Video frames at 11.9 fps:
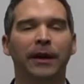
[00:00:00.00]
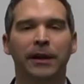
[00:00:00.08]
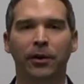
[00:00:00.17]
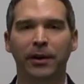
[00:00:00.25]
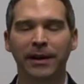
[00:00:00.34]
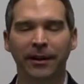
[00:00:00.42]

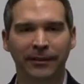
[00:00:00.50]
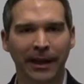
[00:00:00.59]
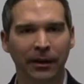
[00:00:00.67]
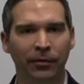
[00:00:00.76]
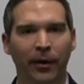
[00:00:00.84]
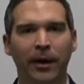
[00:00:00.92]
You don't need to
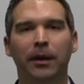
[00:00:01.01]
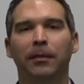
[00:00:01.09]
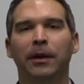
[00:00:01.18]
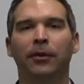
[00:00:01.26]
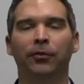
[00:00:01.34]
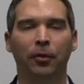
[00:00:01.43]
take
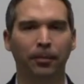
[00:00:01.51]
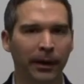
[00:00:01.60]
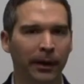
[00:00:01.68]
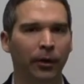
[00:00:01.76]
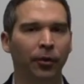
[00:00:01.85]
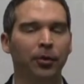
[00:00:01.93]
vitamins or
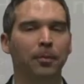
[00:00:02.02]
pills.